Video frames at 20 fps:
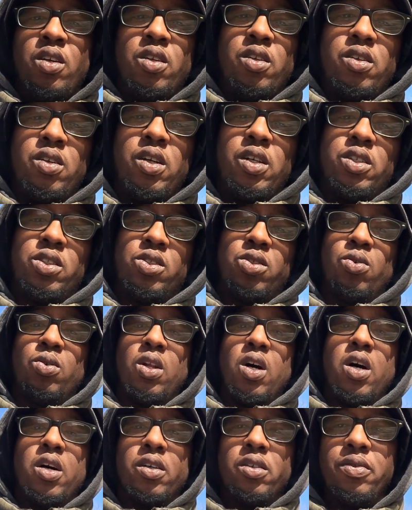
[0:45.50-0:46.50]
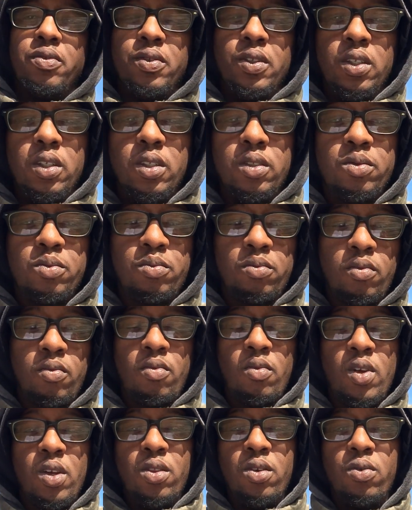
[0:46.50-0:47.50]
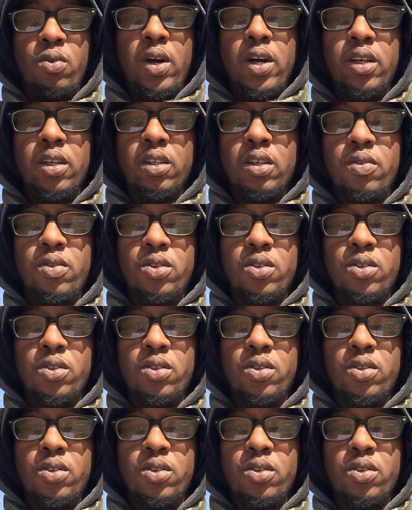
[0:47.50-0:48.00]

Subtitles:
All right, Soulography. The writing